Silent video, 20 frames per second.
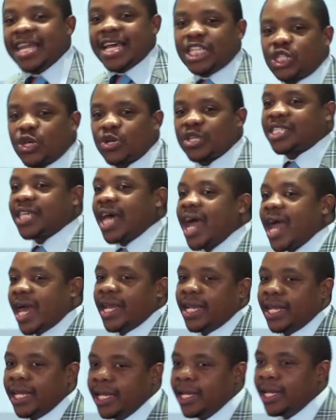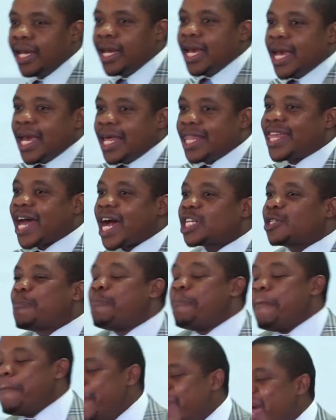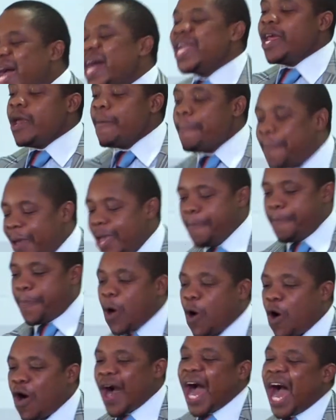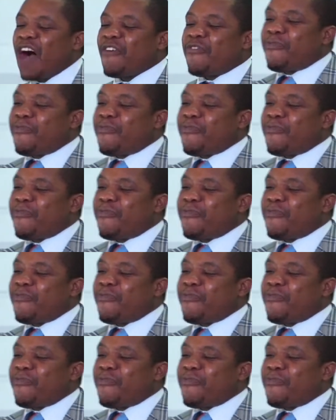in a society that many people are